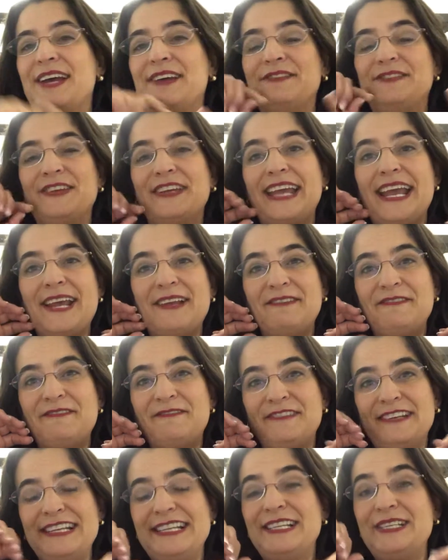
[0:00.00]
If you can't
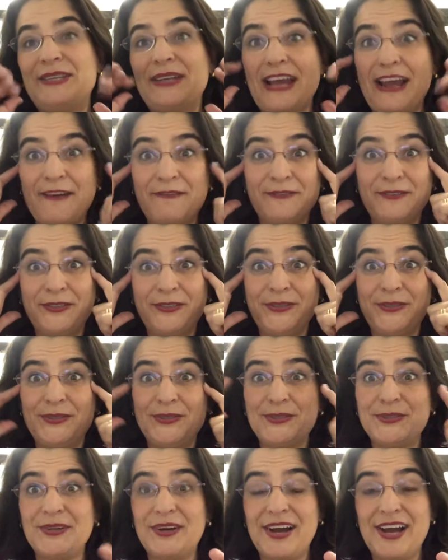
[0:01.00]
feel it, you have to
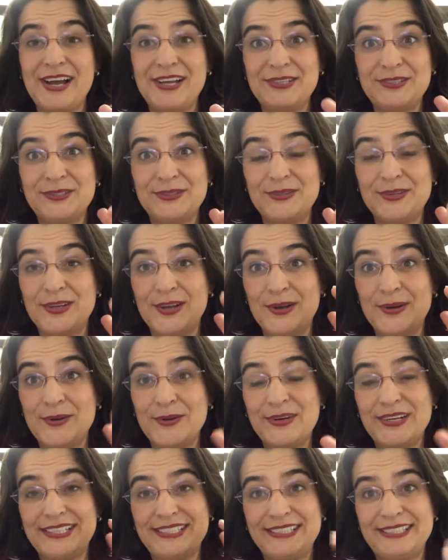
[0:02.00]
use your eyes to
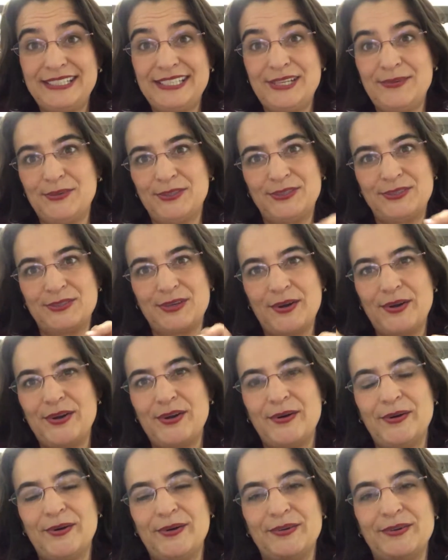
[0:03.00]
look and see what's
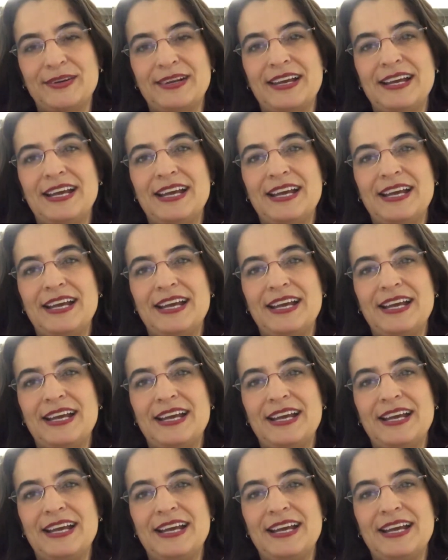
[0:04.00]
going on,